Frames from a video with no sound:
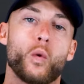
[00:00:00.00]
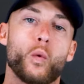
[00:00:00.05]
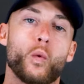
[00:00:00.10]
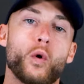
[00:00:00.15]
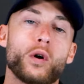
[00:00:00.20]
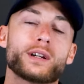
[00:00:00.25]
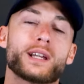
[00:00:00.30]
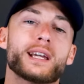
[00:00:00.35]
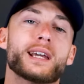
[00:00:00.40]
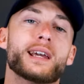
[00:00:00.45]

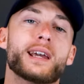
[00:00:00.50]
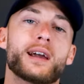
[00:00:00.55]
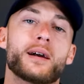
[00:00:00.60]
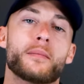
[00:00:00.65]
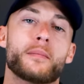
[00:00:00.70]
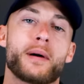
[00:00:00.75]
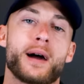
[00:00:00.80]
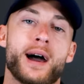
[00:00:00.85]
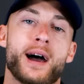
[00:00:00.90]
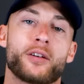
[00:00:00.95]
Working
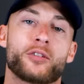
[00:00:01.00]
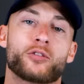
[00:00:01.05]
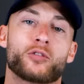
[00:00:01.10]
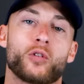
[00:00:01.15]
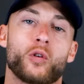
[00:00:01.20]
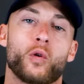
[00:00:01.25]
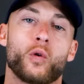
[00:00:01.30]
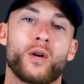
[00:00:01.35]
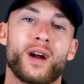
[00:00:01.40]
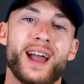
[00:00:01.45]

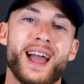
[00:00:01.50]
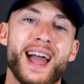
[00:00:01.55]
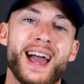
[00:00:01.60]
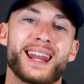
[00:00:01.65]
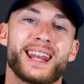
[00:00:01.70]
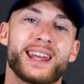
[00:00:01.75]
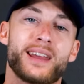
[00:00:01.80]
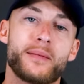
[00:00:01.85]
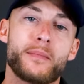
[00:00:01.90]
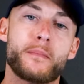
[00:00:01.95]
EMS or
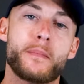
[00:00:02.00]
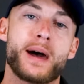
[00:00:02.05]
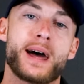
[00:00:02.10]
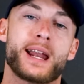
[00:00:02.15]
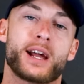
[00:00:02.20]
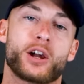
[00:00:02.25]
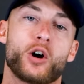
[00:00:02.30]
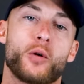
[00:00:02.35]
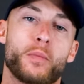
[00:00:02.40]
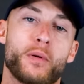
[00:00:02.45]
any
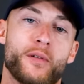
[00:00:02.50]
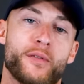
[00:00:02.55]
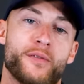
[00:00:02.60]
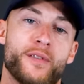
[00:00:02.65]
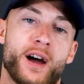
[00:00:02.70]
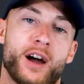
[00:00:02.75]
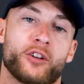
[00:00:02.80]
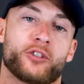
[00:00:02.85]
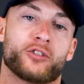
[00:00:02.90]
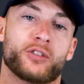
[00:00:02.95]
medical
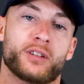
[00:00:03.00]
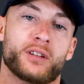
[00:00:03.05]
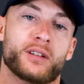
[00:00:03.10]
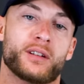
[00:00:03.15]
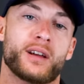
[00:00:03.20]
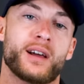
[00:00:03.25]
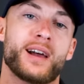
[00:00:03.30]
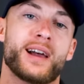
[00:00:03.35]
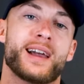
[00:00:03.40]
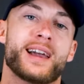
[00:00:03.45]

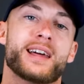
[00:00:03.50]
profession,